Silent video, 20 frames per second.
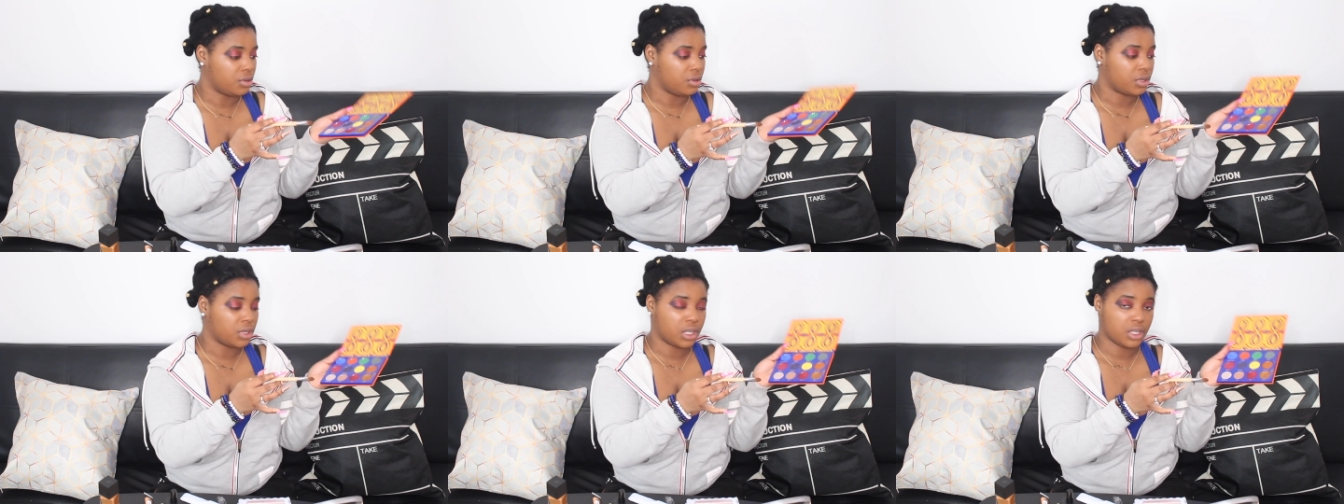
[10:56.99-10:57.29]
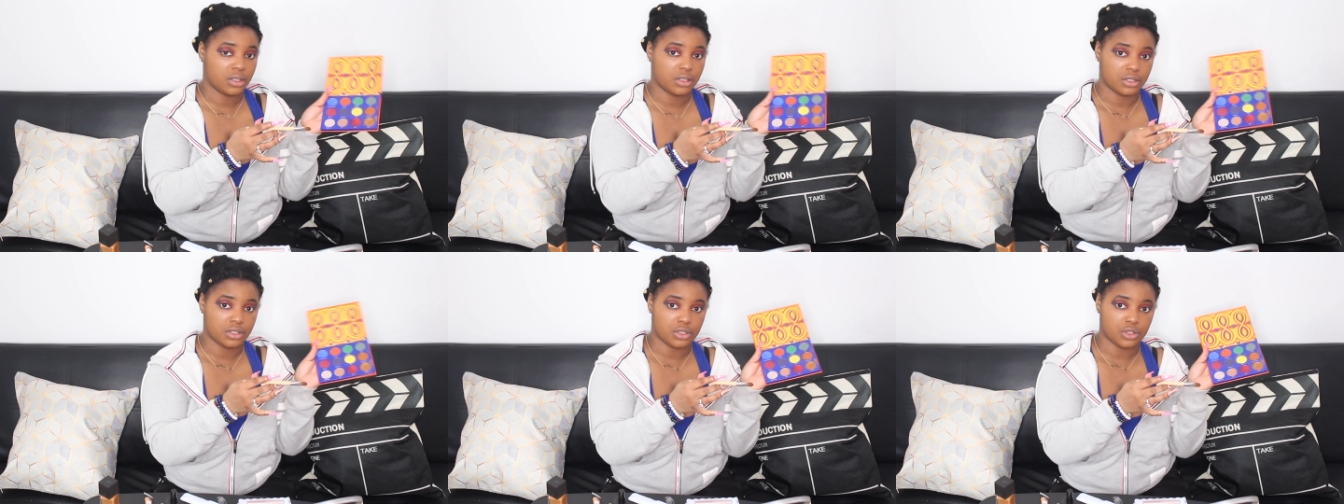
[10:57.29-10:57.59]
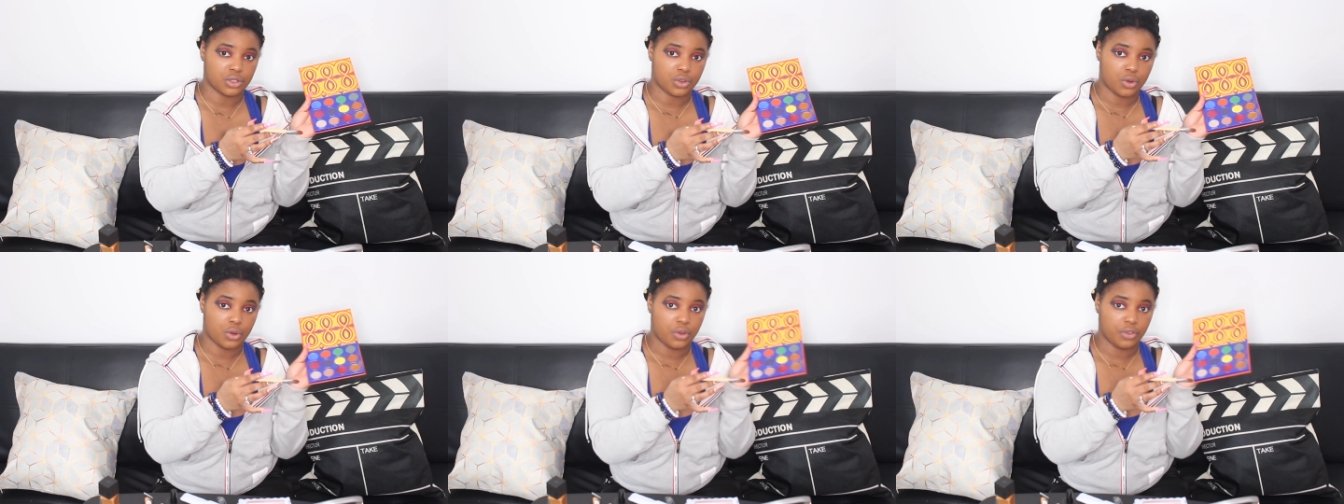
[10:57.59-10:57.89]
Okay, this
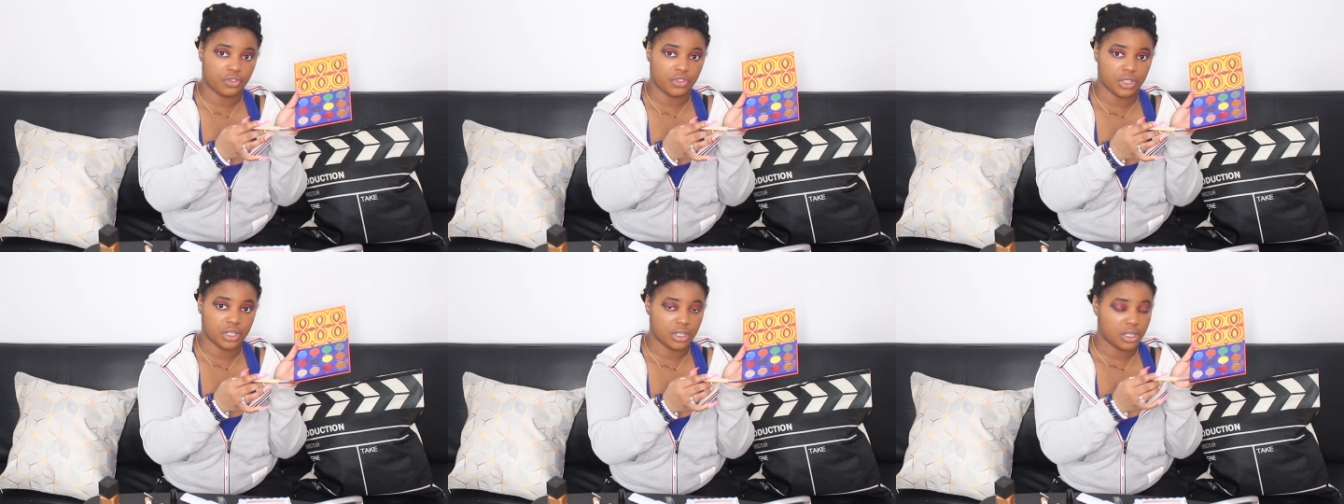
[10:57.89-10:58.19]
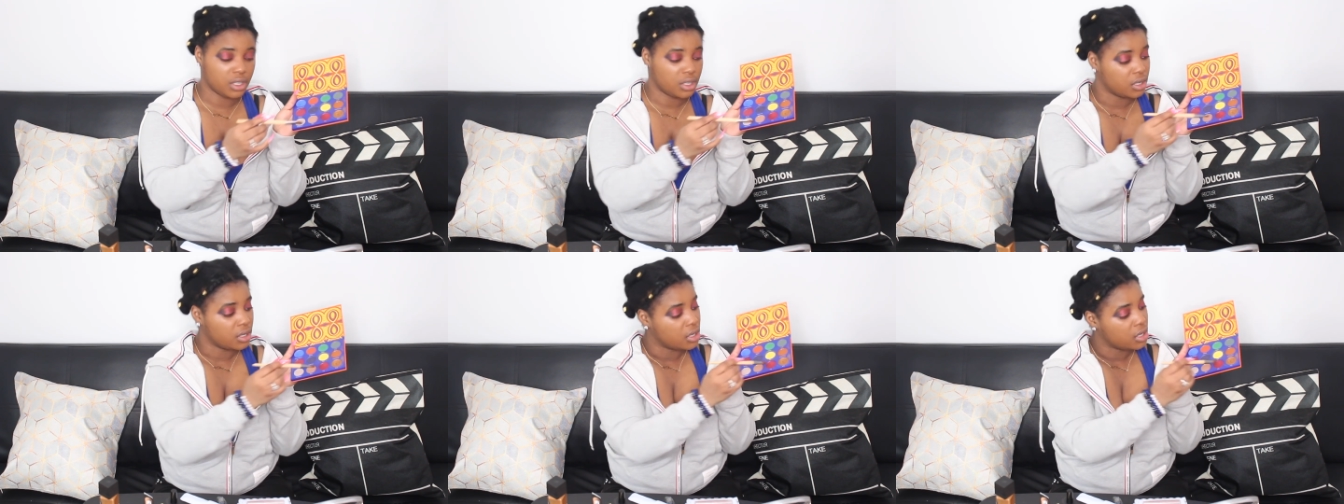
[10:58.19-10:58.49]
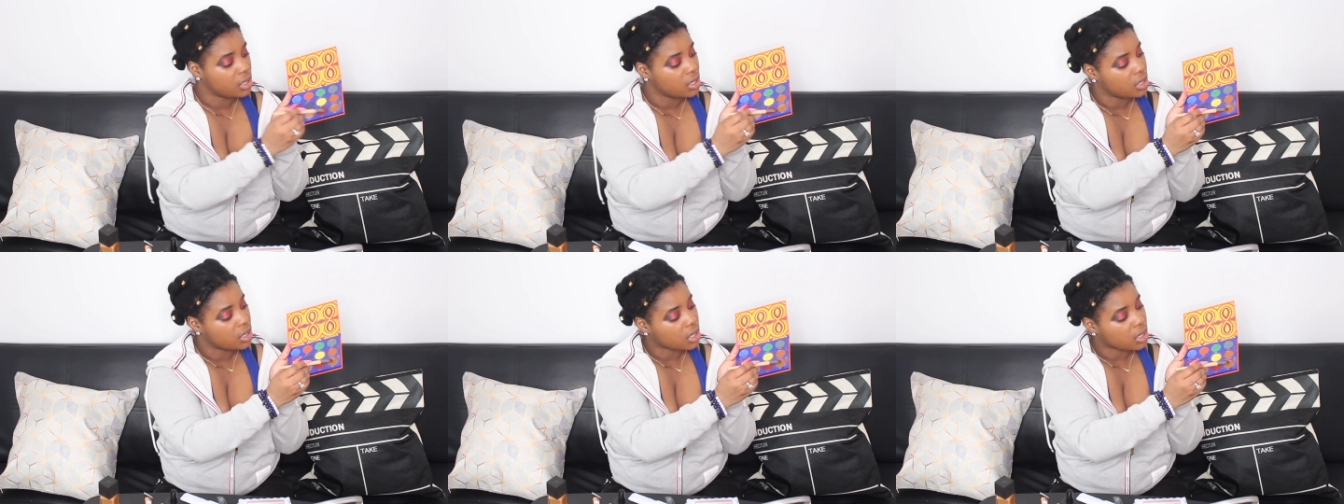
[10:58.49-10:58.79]
is Kofi
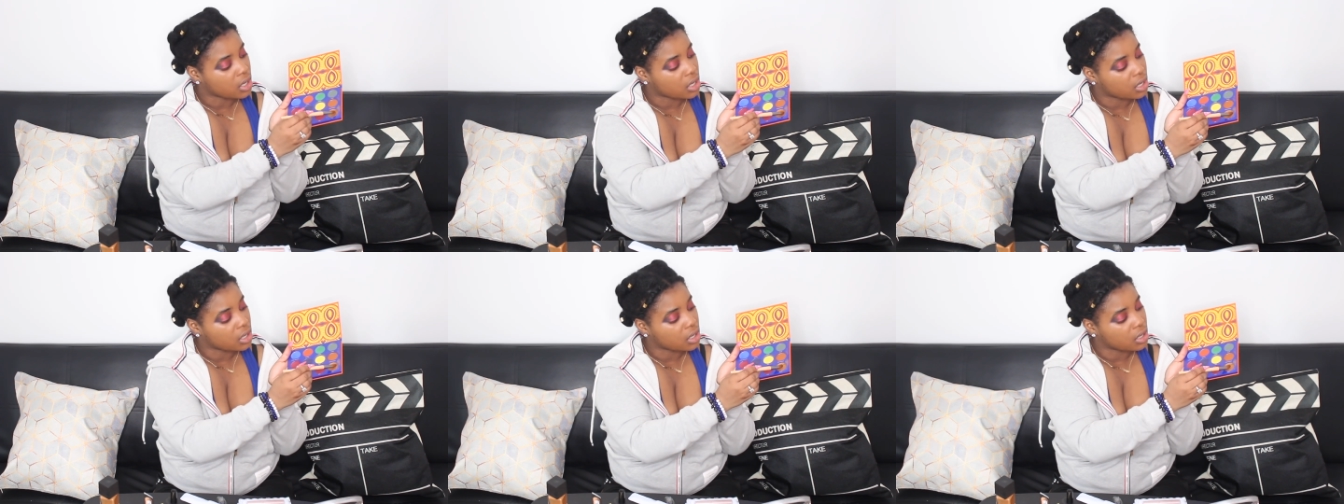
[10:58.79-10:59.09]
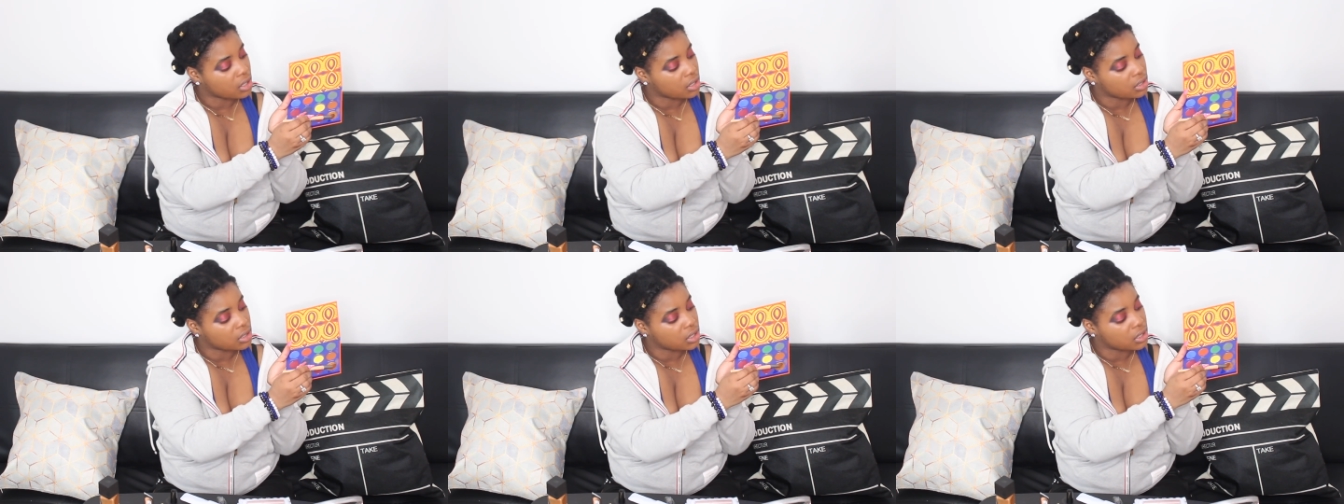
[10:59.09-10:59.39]
and